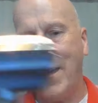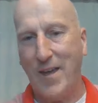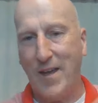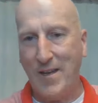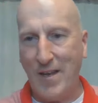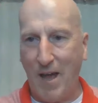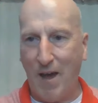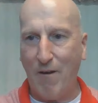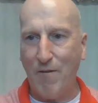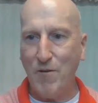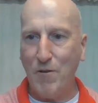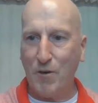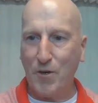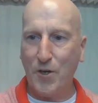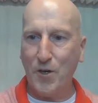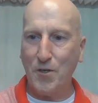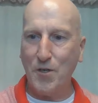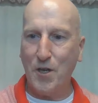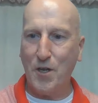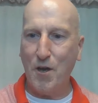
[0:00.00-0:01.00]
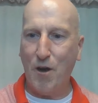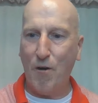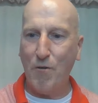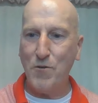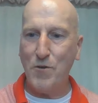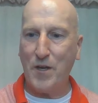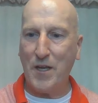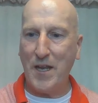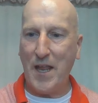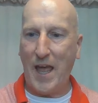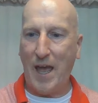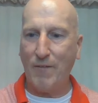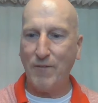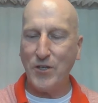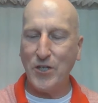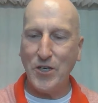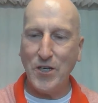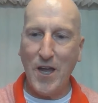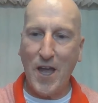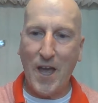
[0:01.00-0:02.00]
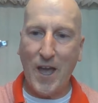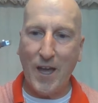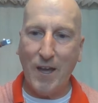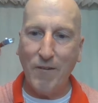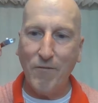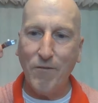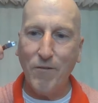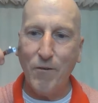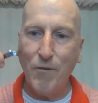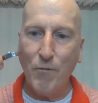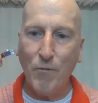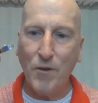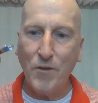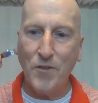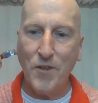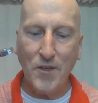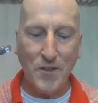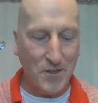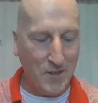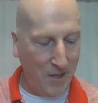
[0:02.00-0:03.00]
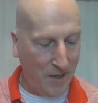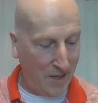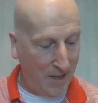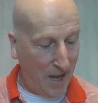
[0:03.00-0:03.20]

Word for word: And now you're good to go and you can have a shave with this thing.